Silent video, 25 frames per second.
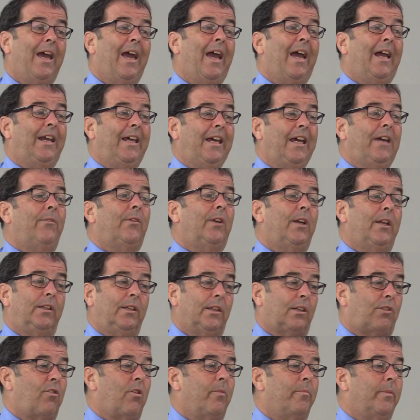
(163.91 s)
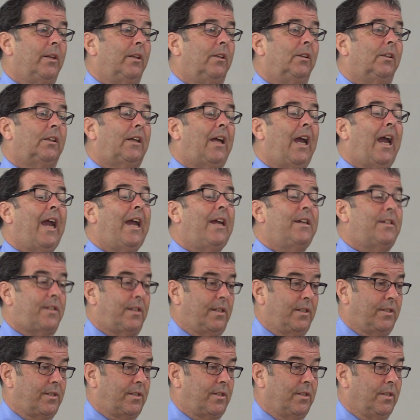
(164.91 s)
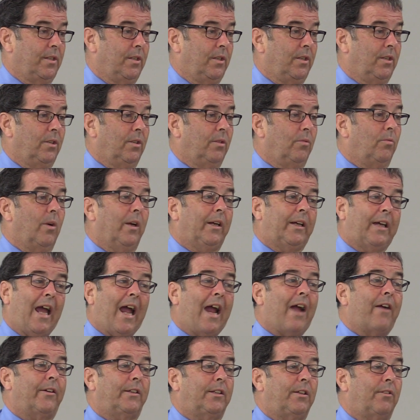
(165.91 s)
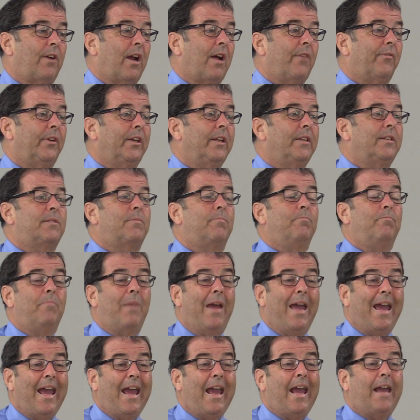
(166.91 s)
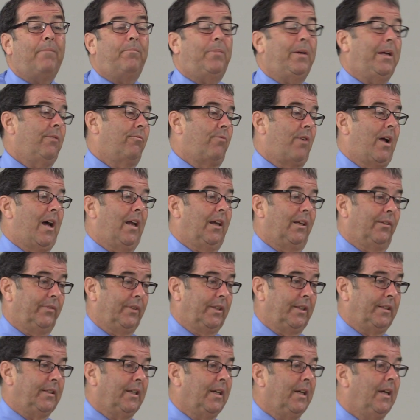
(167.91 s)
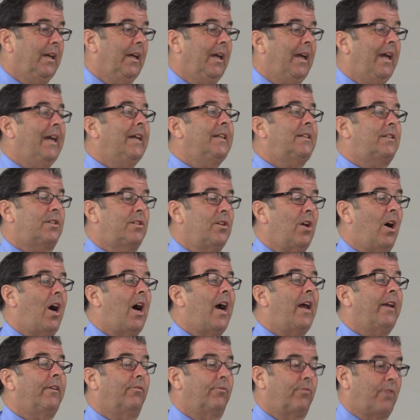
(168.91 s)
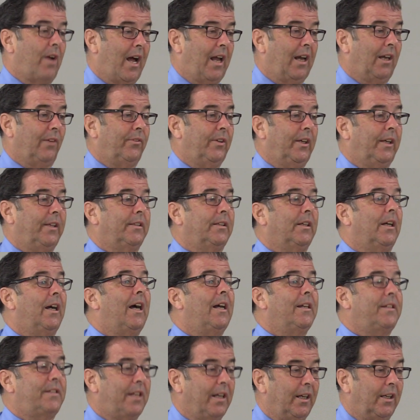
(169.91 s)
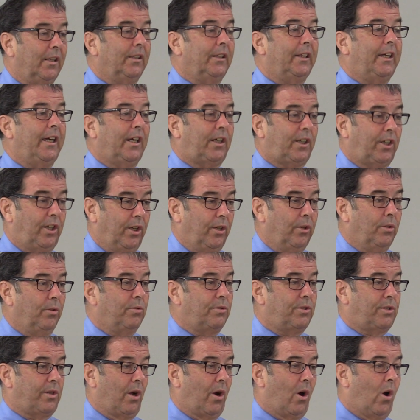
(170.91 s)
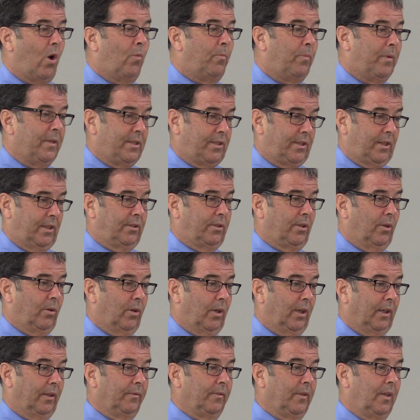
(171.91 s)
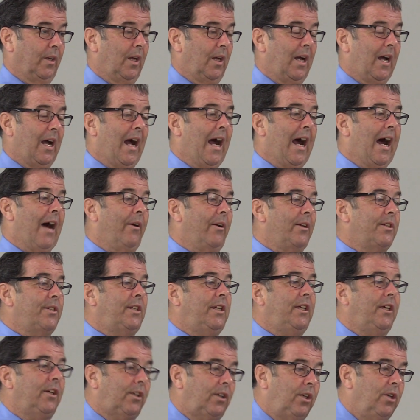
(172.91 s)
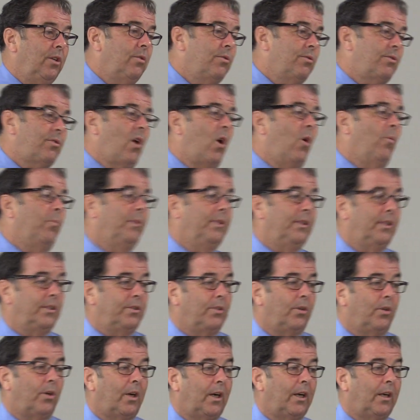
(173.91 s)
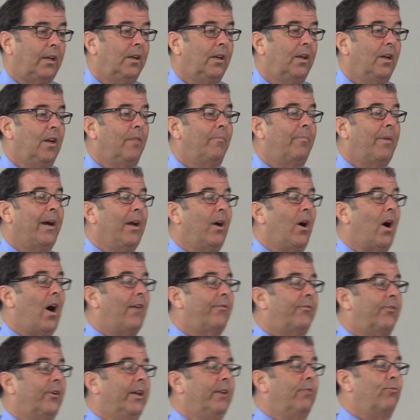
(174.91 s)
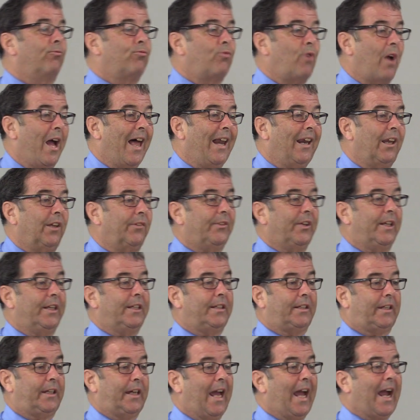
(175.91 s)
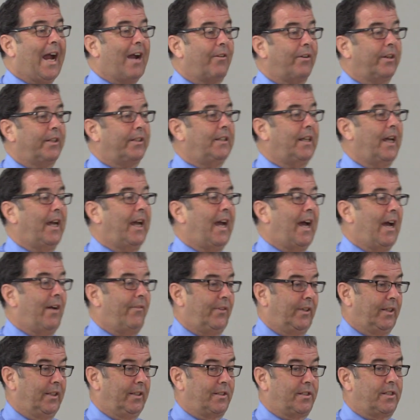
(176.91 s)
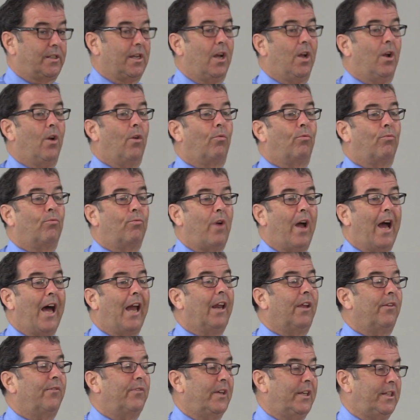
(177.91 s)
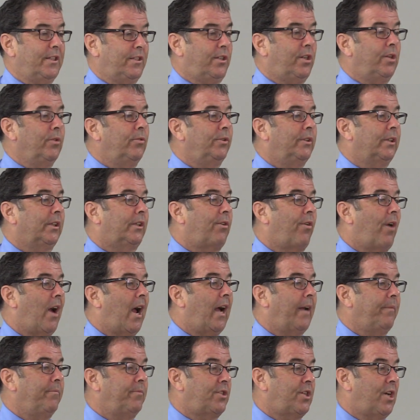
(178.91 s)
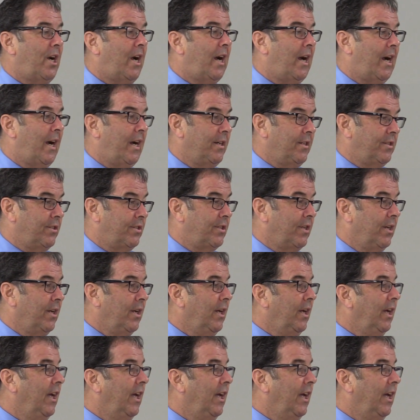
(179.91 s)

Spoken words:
And even in the criminal cases, where character evidence may be relevant, it's not relevant until the accused opens the door. How does the accused open the door? By offering relevant character evidence, relevant to the crime charged.